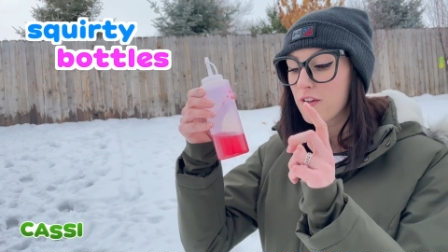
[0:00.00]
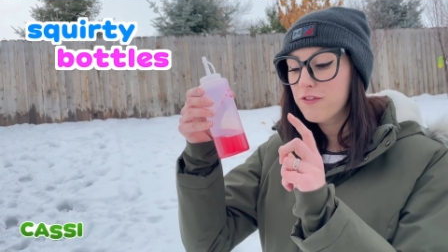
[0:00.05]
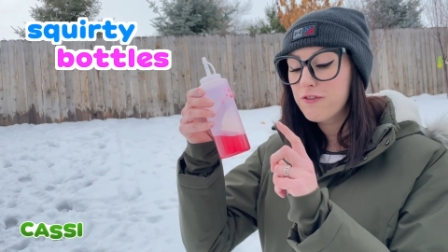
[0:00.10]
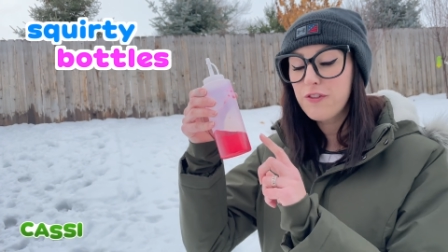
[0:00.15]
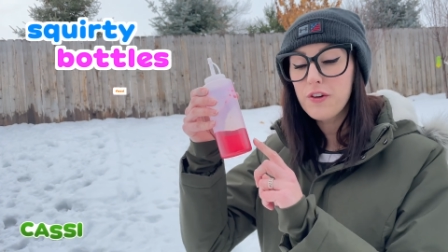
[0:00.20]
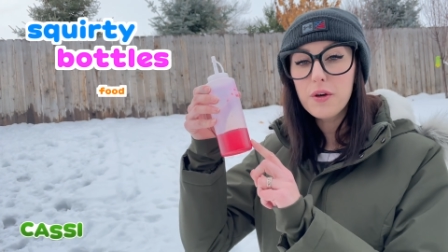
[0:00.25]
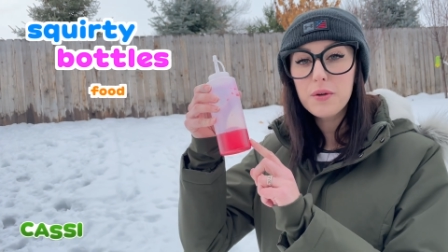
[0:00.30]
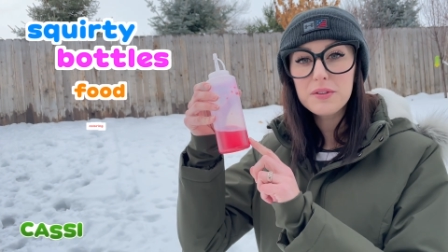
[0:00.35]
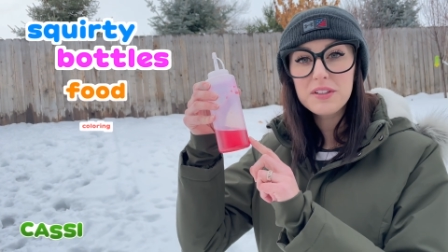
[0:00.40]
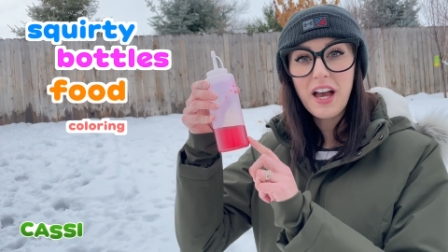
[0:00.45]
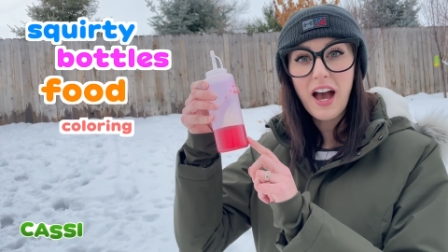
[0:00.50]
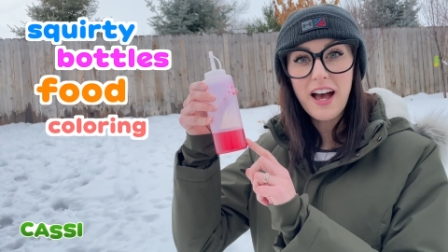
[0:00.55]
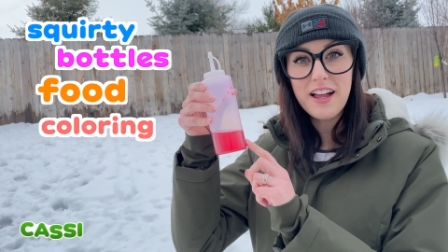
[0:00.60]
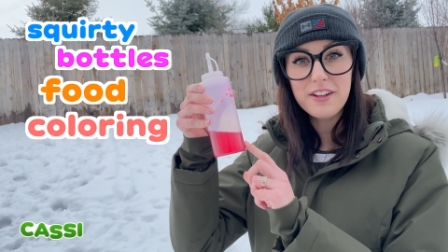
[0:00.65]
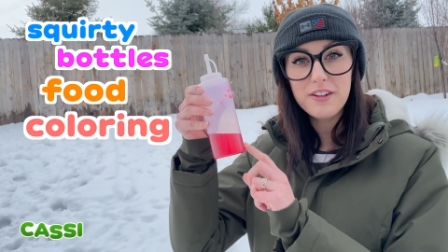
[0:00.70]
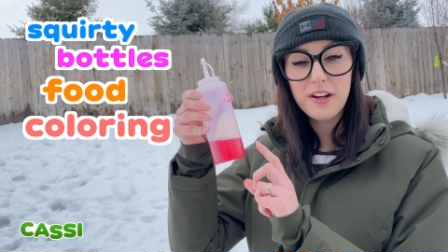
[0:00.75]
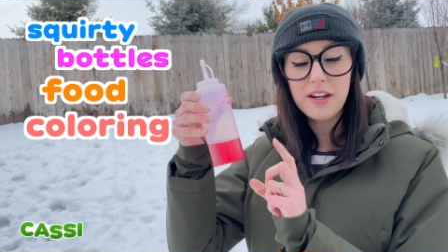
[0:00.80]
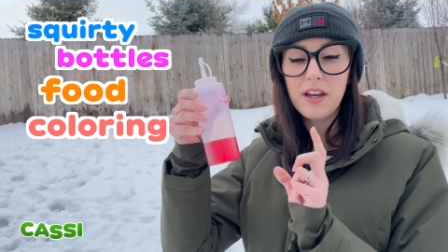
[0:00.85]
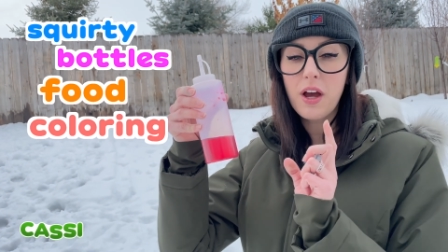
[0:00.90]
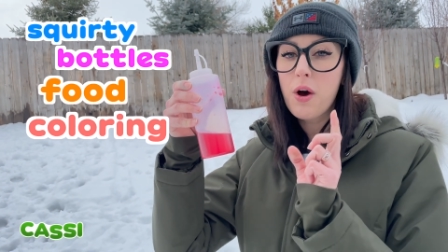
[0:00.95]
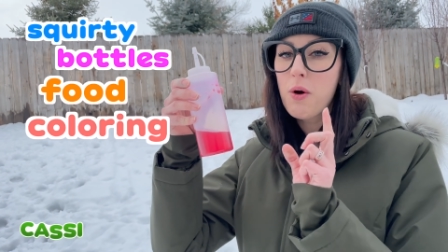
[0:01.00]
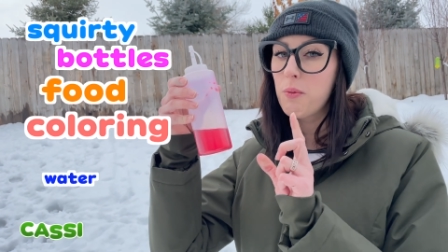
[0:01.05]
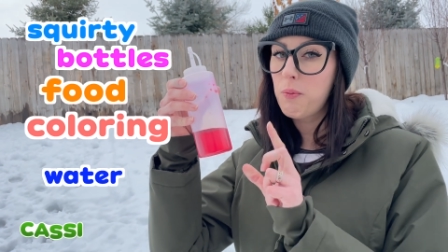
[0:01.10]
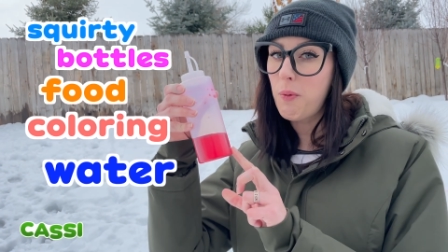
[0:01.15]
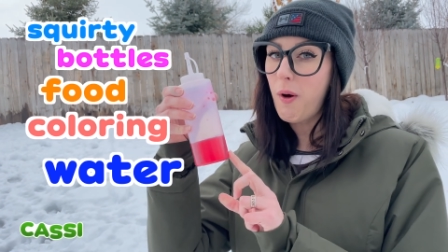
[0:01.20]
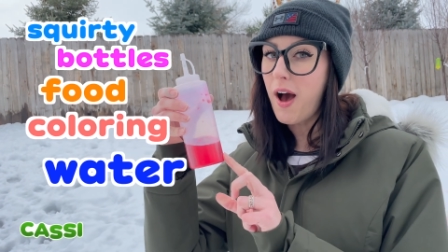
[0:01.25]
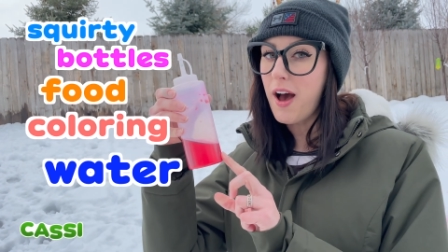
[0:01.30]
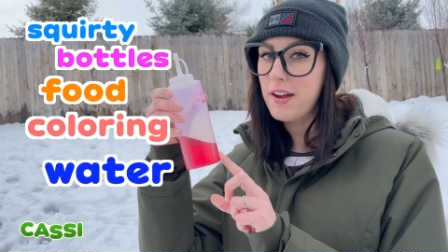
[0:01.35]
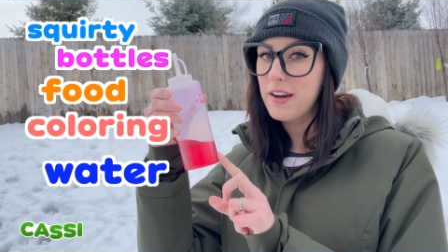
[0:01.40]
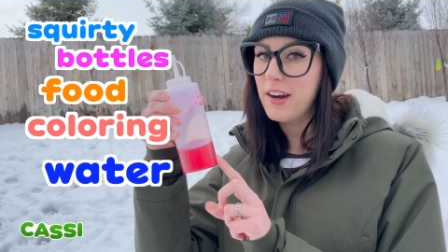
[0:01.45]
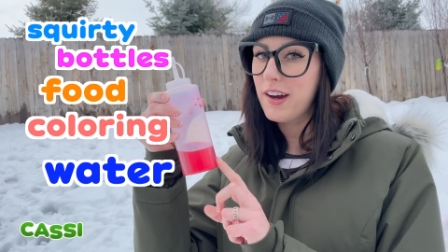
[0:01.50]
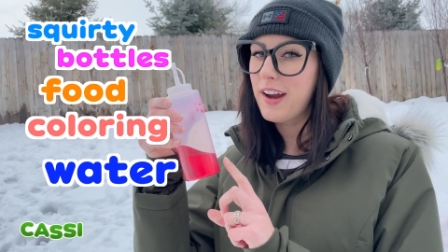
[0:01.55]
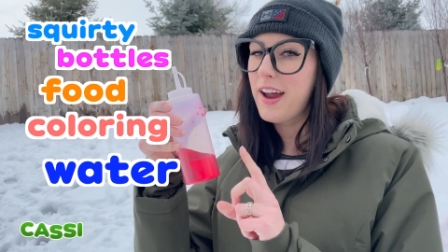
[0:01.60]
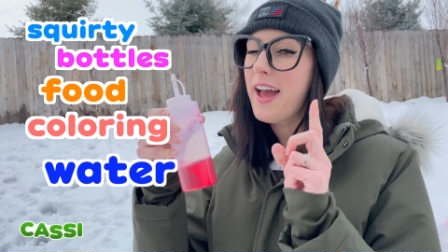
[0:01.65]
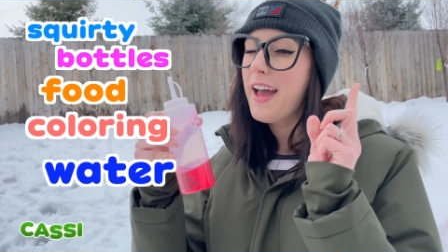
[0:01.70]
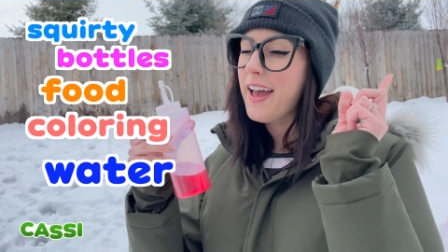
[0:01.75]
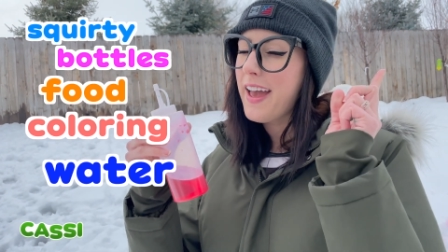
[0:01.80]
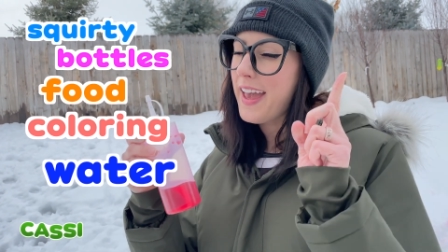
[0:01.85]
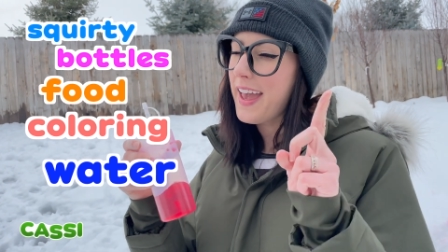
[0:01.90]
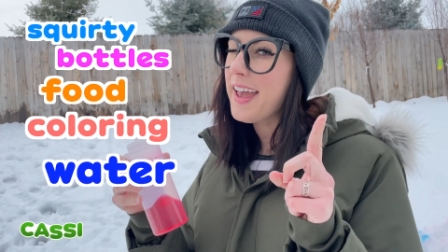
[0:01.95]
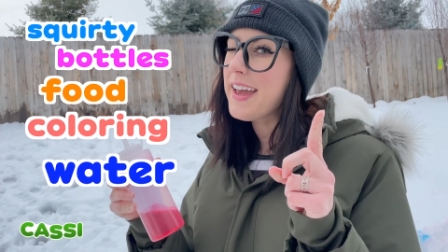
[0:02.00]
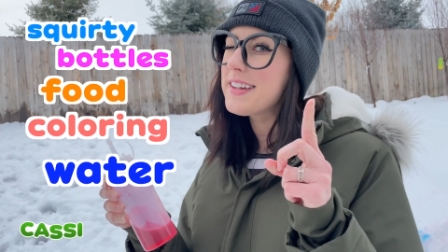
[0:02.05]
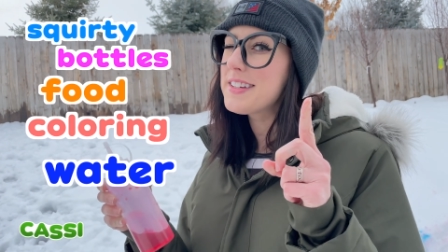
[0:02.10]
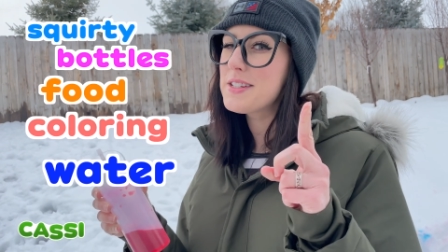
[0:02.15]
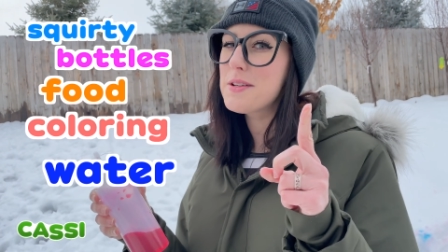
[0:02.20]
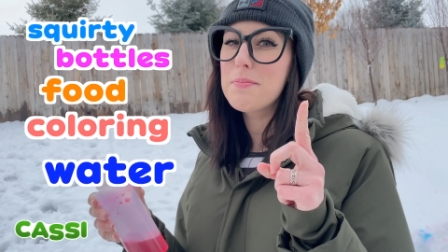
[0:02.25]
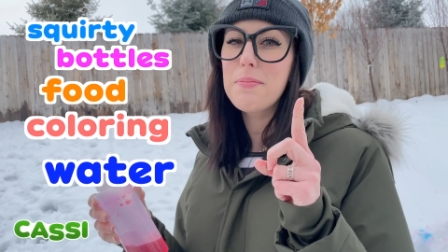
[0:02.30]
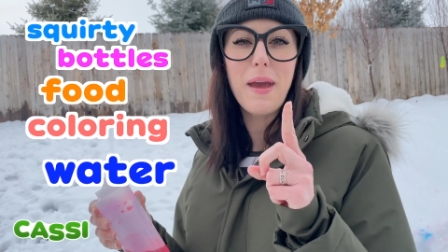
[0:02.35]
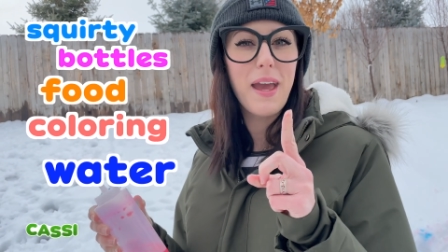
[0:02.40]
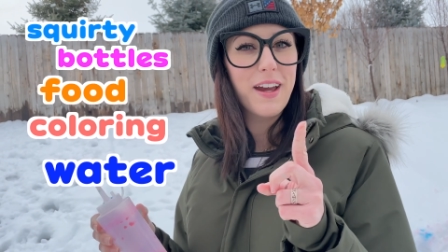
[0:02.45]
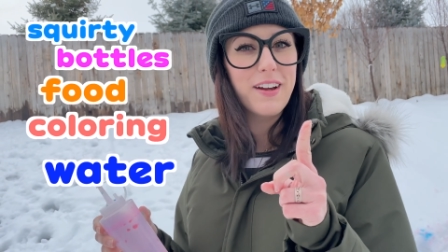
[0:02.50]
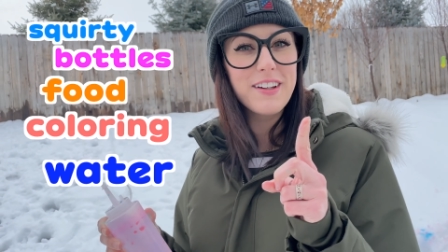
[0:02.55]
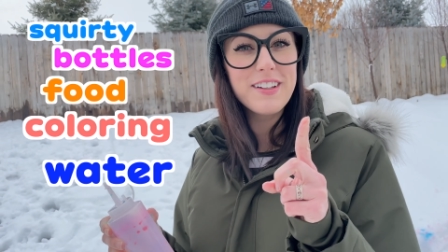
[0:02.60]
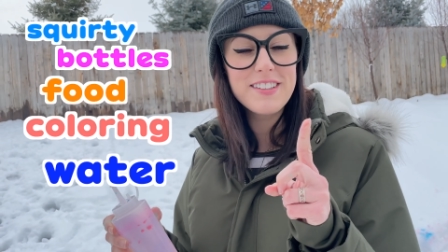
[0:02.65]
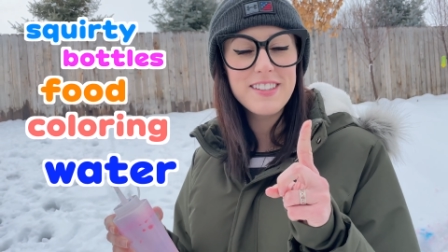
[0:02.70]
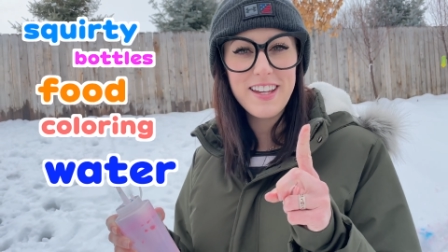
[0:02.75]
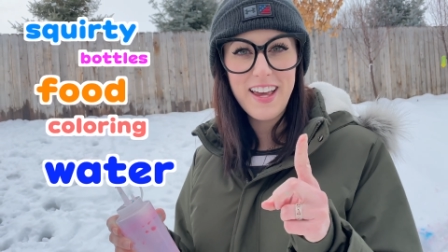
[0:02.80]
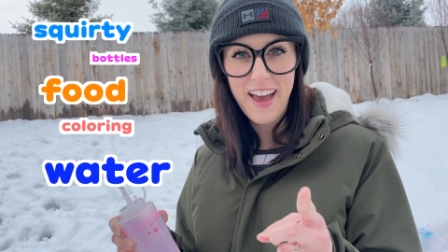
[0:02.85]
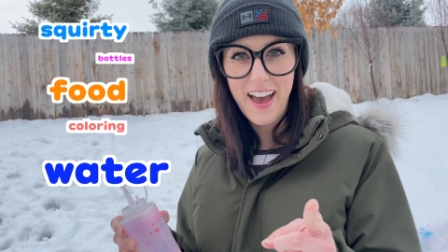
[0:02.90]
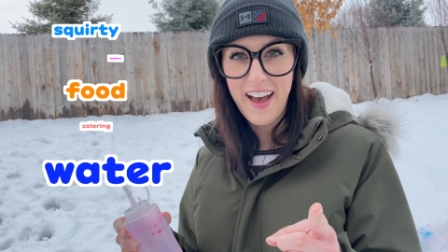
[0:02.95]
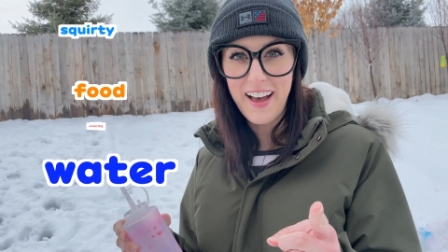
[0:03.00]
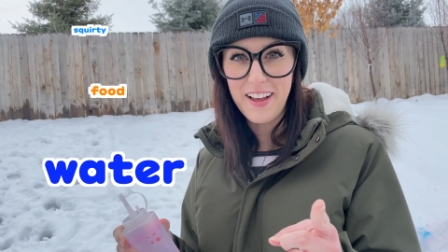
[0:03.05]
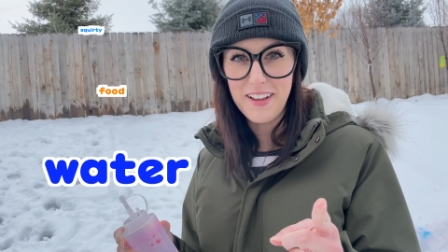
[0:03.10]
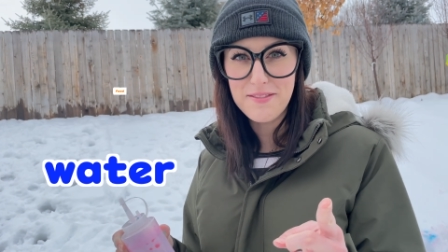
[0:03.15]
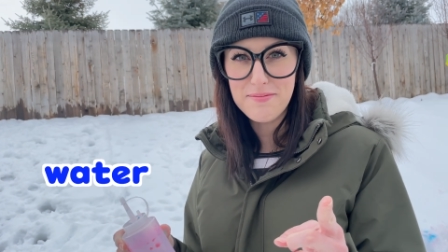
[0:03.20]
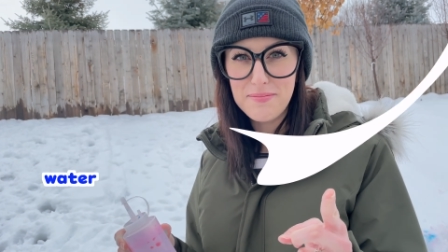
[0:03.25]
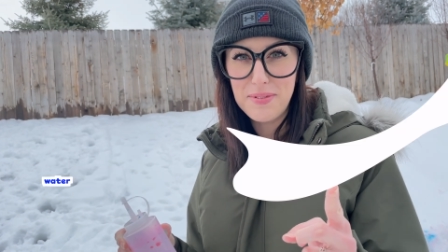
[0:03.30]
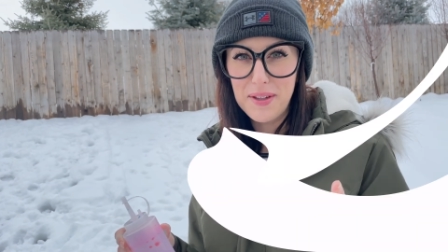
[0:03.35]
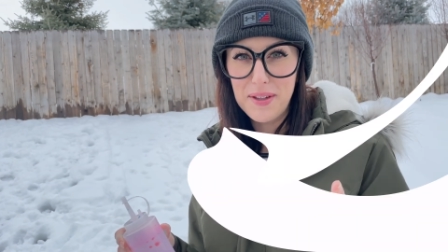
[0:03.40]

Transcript: food coloring, water, and a parent to help.